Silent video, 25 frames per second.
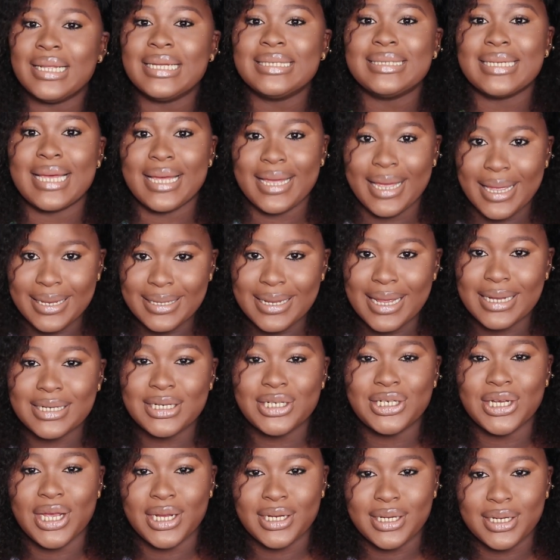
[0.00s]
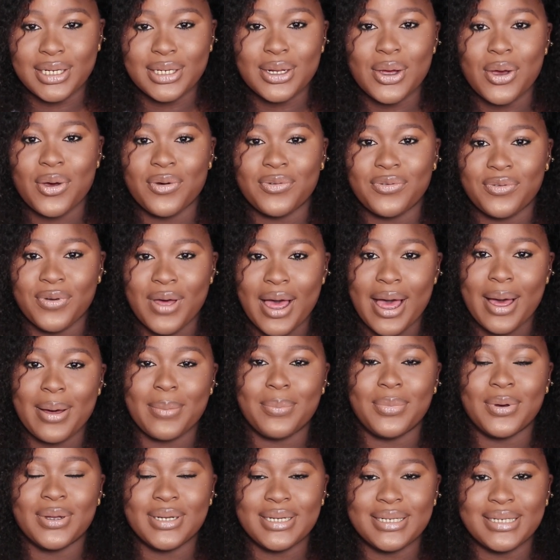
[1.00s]
let her get that shedding off
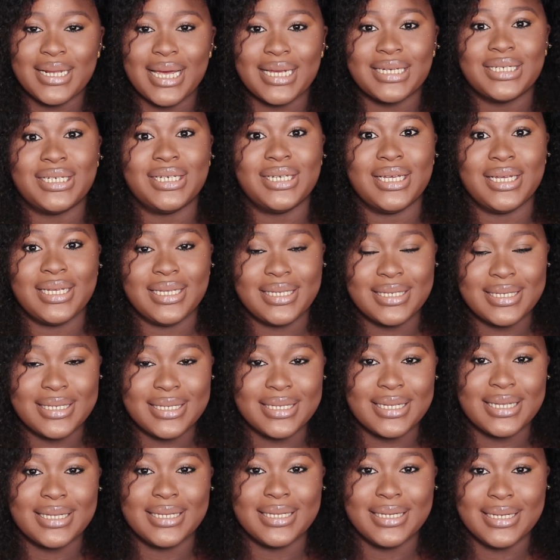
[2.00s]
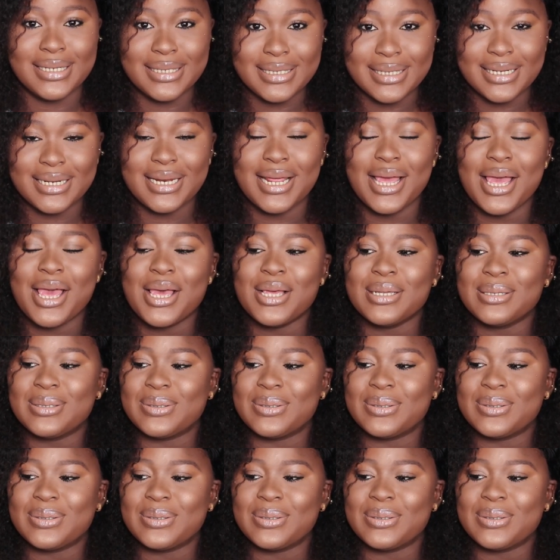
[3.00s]
her body that she is needing.